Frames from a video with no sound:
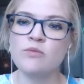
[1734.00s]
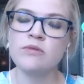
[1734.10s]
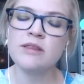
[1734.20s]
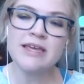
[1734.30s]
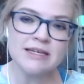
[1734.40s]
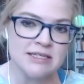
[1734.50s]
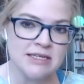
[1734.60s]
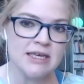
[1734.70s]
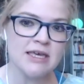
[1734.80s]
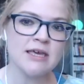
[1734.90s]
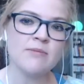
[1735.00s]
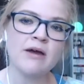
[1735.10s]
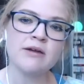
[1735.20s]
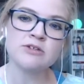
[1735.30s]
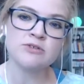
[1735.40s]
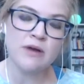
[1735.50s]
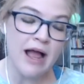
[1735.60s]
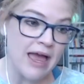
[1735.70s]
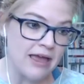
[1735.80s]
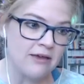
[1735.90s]
lead a team, how to
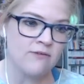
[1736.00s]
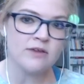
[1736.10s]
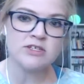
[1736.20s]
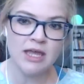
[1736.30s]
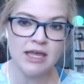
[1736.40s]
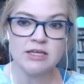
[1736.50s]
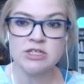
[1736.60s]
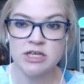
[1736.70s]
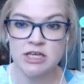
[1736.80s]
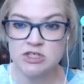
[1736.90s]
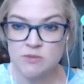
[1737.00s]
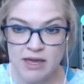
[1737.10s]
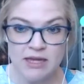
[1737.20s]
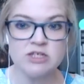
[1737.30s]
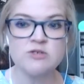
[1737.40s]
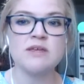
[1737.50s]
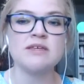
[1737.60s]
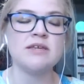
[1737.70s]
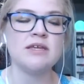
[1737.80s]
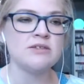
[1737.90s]
drive change. Change
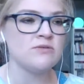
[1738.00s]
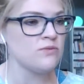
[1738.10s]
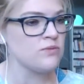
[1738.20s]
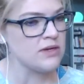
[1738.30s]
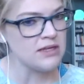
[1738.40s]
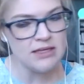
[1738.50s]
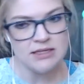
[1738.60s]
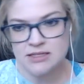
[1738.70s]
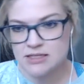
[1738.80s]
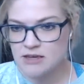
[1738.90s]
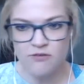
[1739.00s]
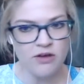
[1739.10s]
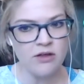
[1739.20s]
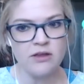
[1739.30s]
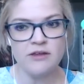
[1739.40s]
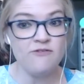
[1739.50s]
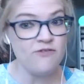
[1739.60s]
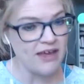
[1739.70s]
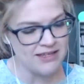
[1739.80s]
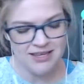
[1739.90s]
management is really difficult.
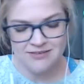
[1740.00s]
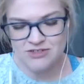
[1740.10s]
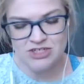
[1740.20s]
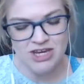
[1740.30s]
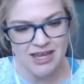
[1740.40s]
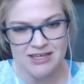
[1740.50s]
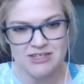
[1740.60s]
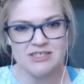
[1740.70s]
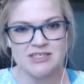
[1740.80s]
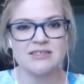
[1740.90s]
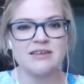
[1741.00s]
Effective change is